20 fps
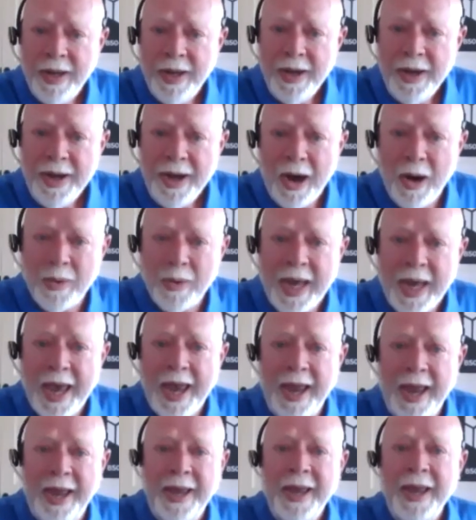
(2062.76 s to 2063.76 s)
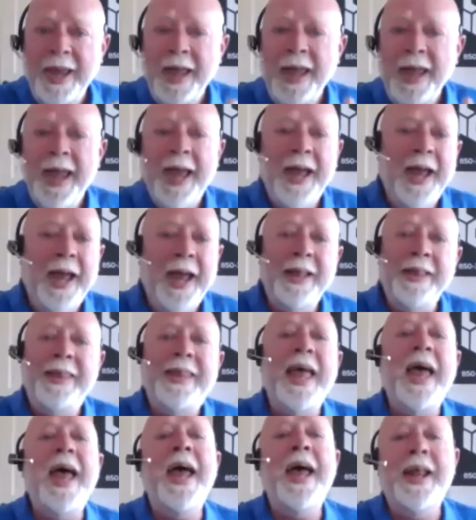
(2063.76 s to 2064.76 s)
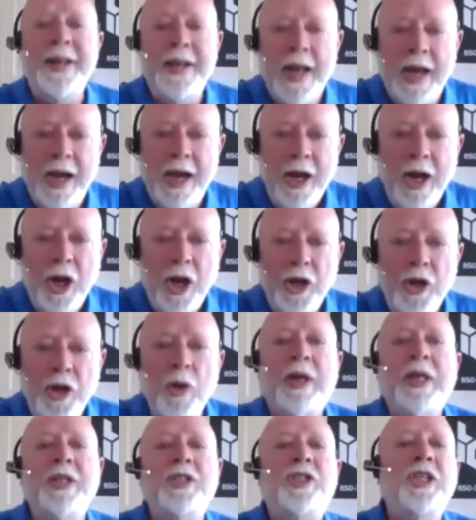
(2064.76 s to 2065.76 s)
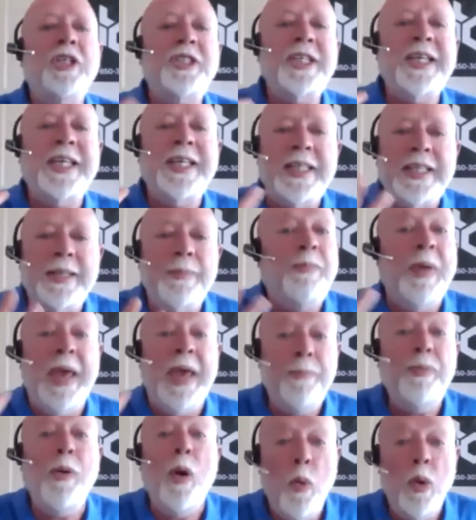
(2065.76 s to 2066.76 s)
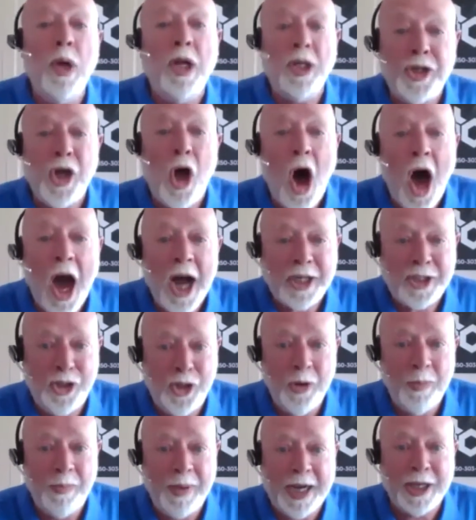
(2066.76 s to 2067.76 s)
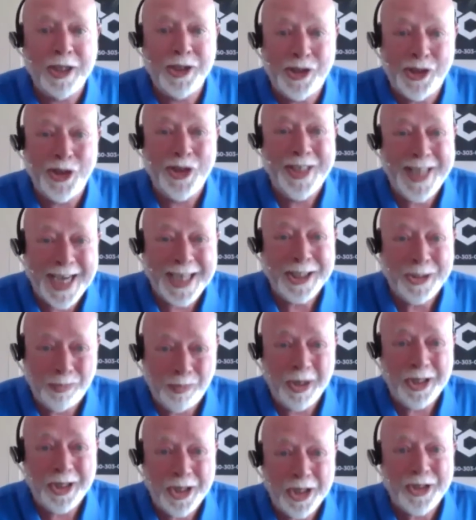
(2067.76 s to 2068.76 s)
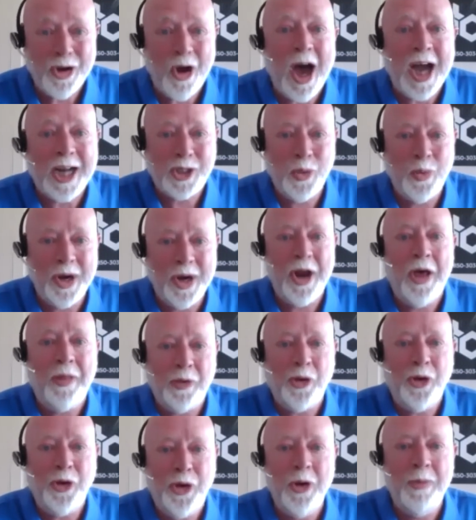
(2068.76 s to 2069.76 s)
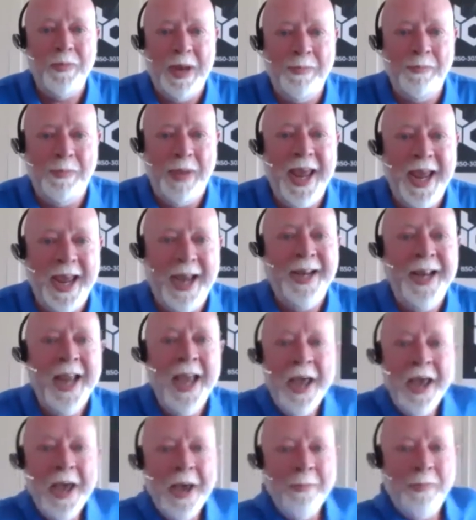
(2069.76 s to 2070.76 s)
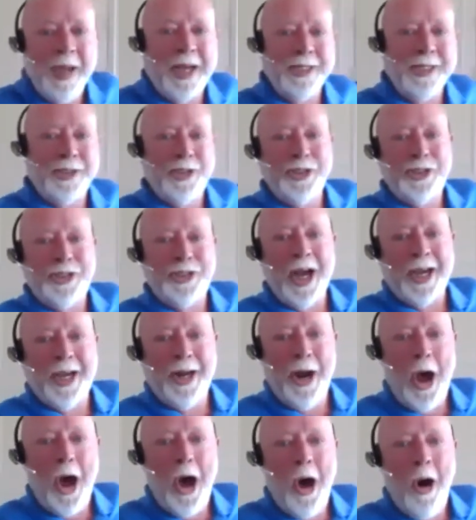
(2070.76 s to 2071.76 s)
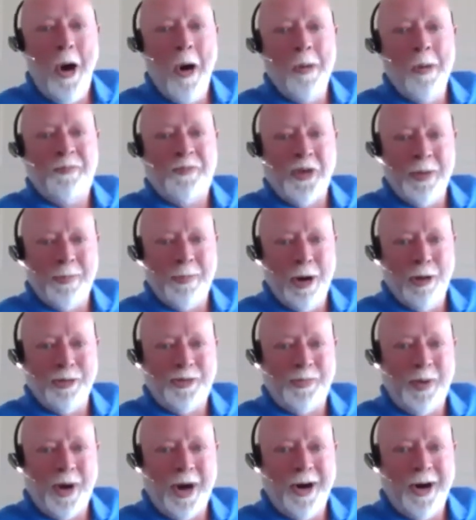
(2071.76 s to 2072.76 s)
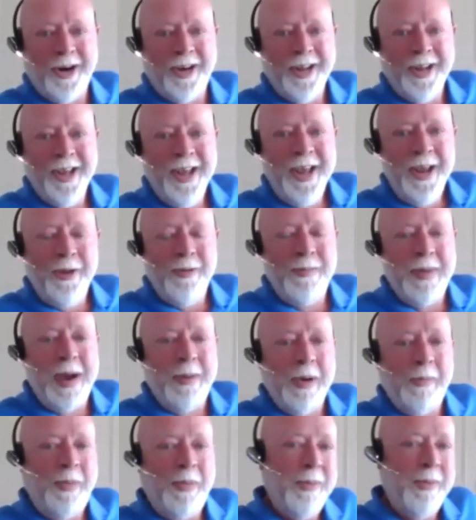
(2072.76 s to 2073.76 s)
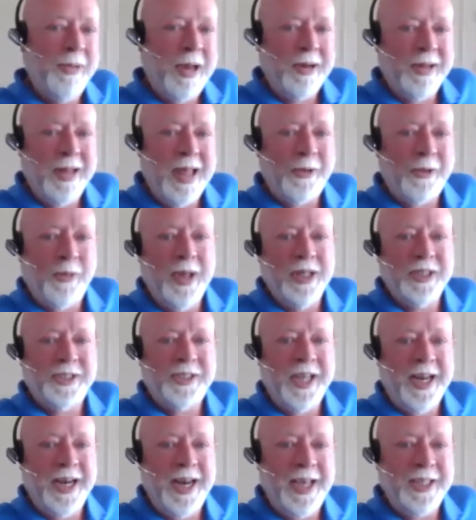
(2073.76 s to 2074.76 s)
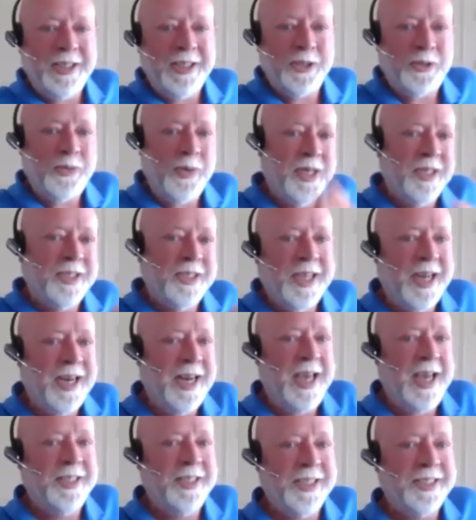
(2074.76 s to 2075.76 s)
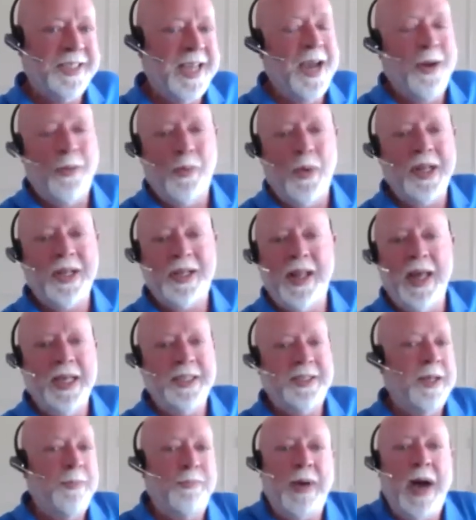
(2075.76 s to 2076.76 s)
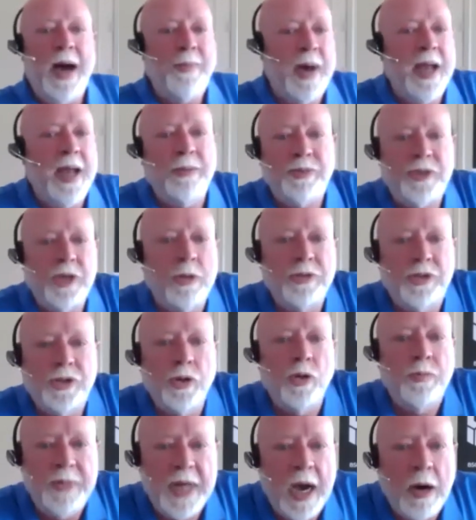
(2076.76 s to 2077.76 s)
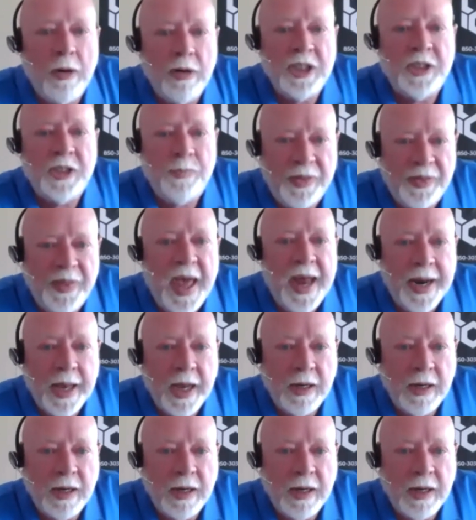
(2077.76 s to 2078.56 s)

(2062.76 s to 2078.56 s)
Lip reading: Okay. And then you can just, people will talk to you because they're desperate to talk to another human being because they're stuck at home for the most part. Remember, people aren't like real estate agents. Real estate agents, I had one client said, Bob, I am so zoomed out, it's pathetic.